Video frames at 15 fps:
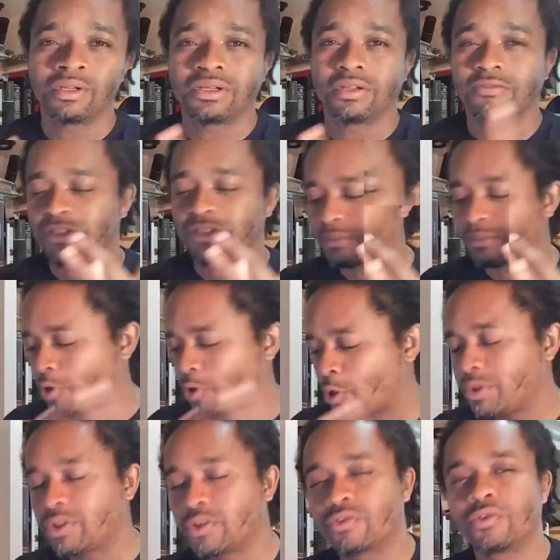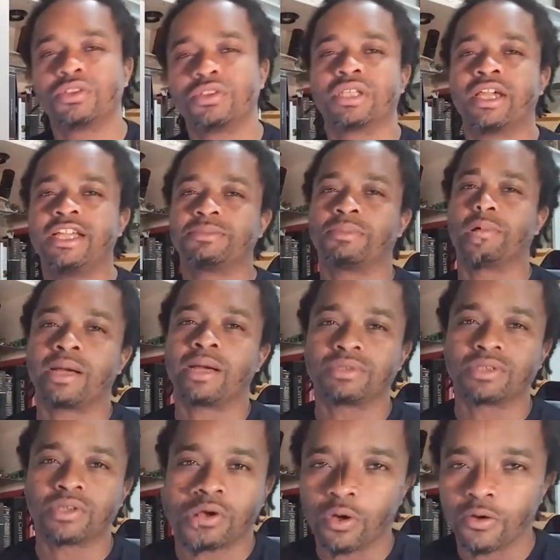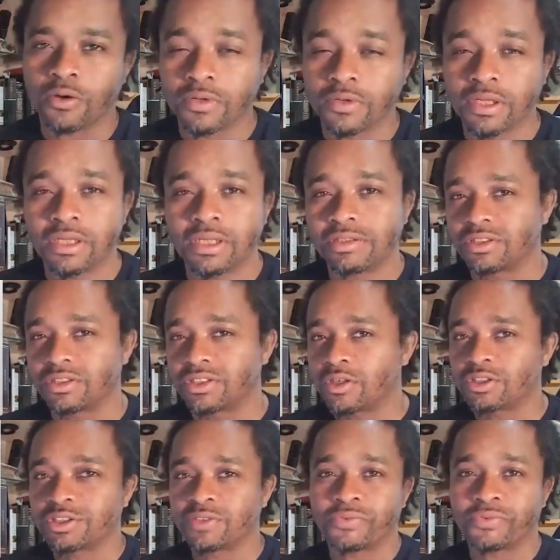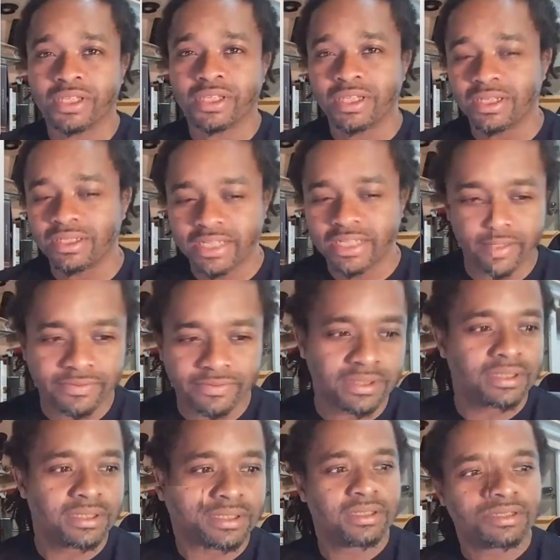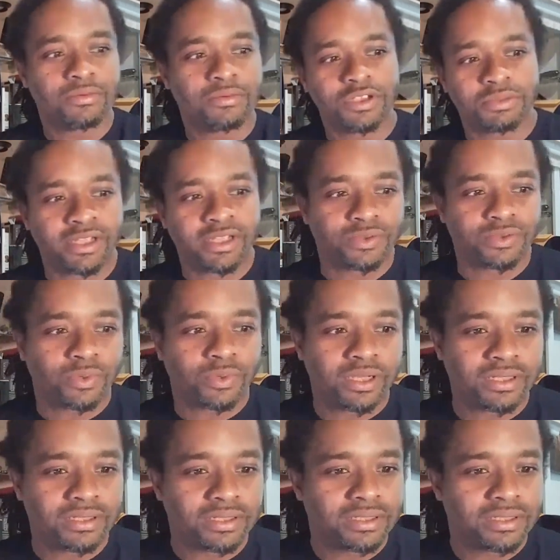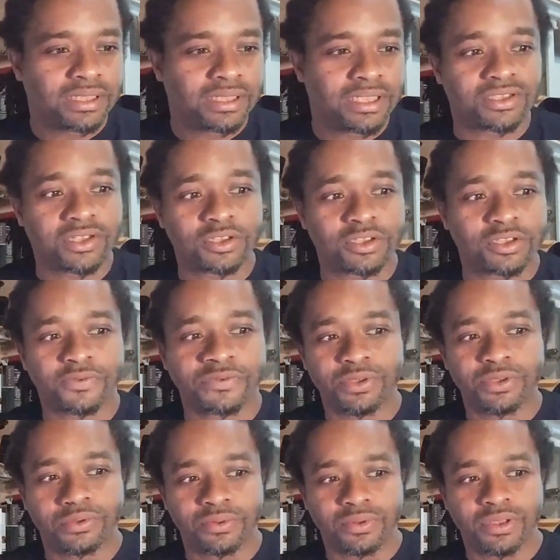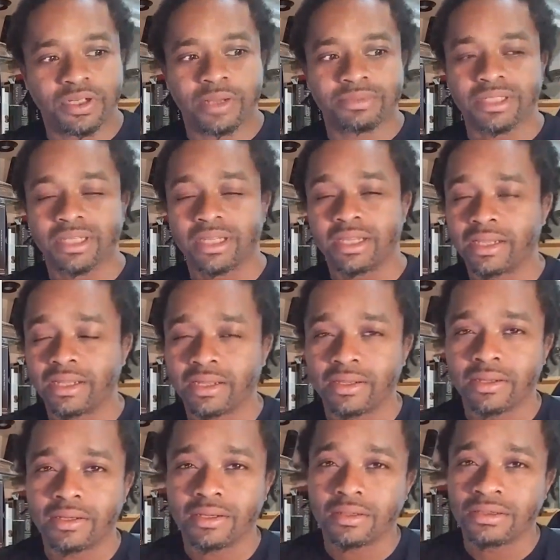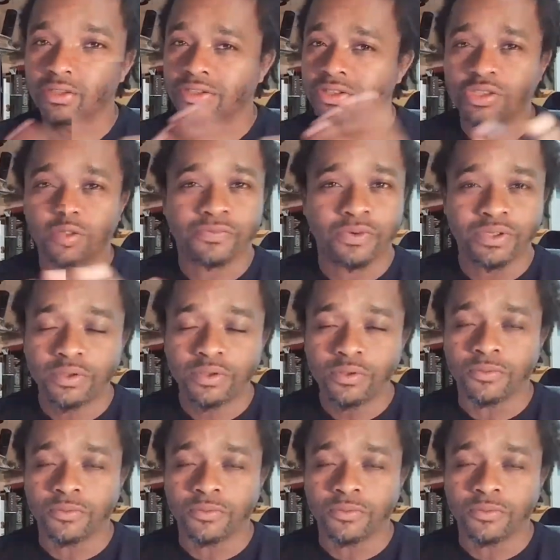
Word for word: From the moment the Crusades popped off, they're searching for King David, which means what? That they're searching for you. You know what I'm saying? They're searching for you.